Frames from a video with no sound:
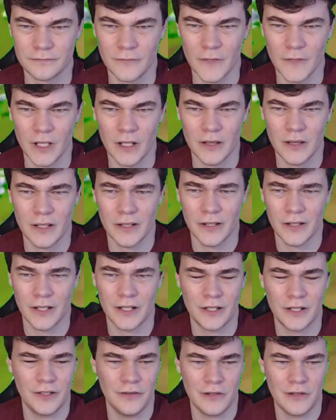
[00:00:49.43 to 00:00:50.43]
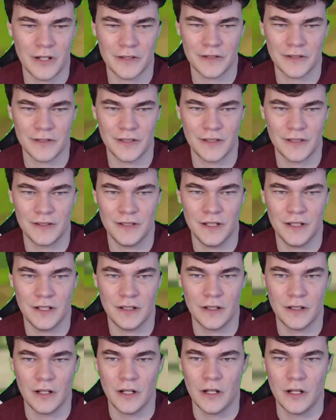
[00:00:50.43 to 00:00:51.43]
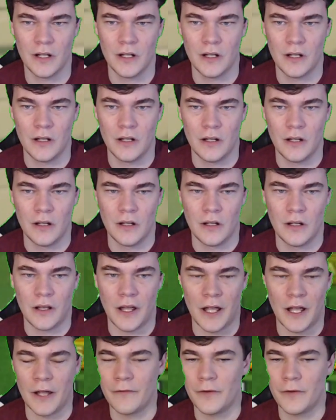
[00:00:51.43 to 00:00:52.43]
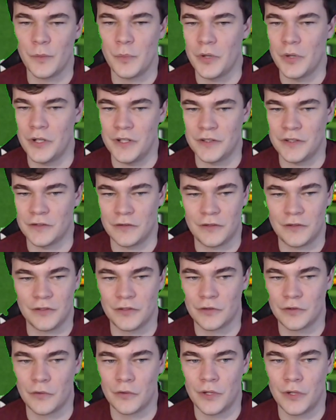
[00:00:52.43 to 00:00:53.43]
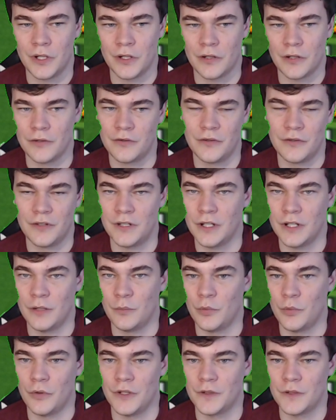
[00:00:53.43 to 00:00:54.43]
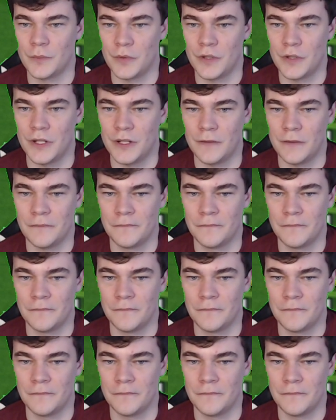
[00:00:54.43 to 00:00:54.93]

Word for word: Then, like in 2016, everybody started scoring 110 points per game.